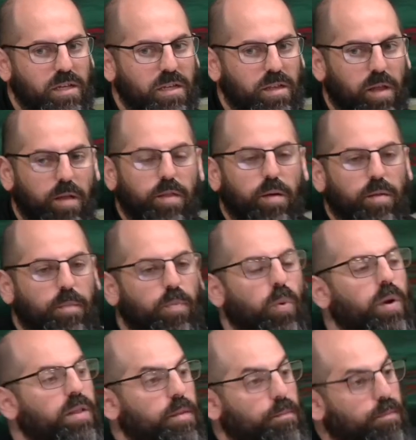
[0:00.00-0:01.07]
the
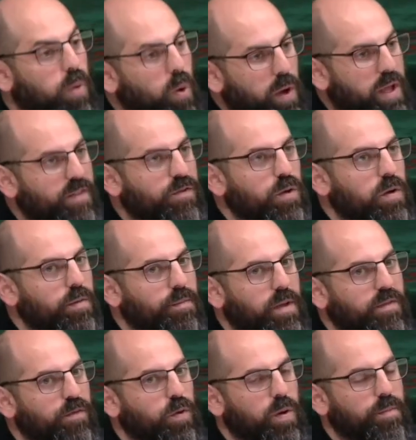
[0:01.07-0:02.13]
point,
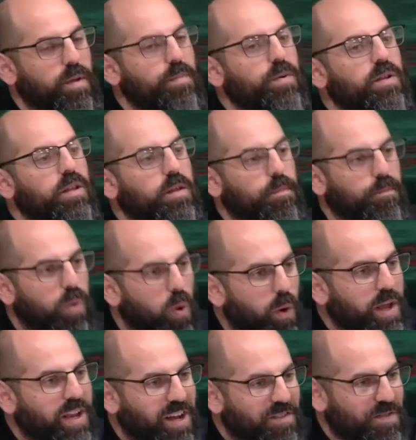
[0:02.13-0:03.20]
if you remember that the
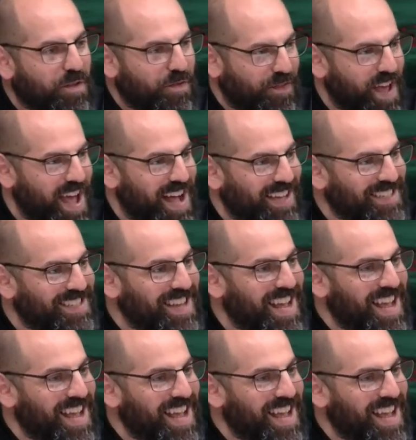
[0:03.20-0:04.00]
point of the fast